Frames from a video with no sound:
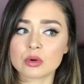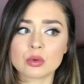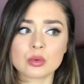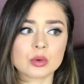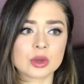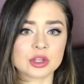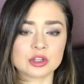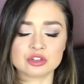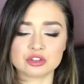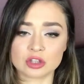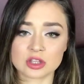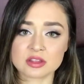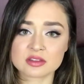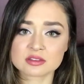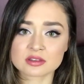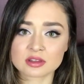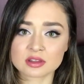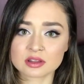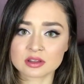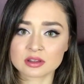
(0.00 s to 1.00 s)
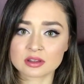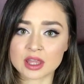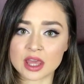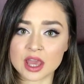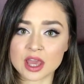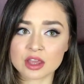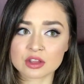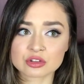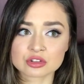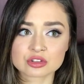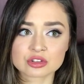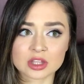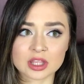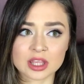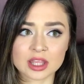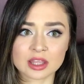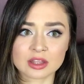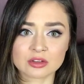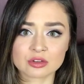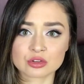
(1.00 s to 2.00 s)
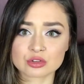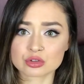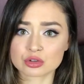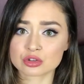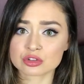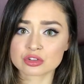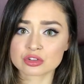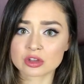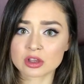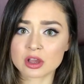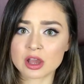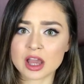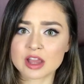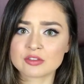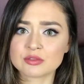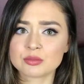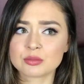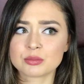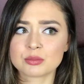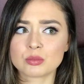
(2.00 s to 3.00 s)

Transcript: Oh, and Jason Nash and Trisha.